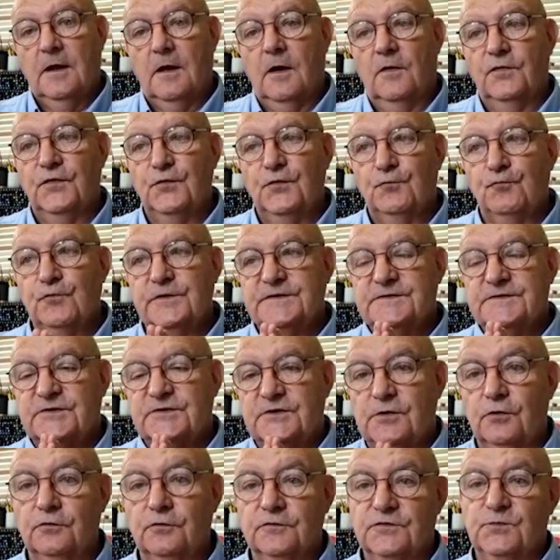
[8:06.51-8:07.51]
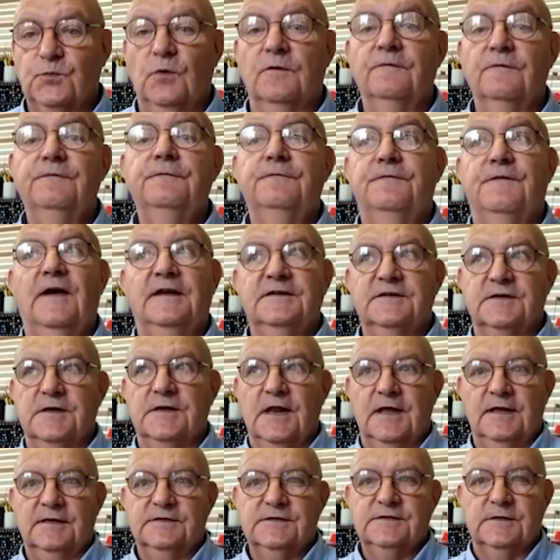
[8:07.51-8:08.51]
and the results were
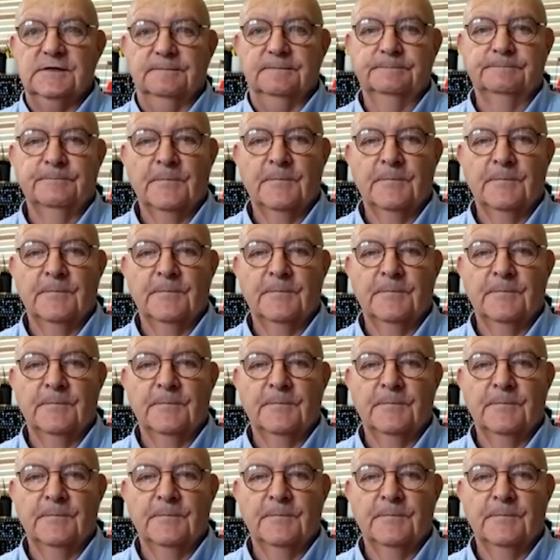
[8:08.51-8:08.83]
fascinating.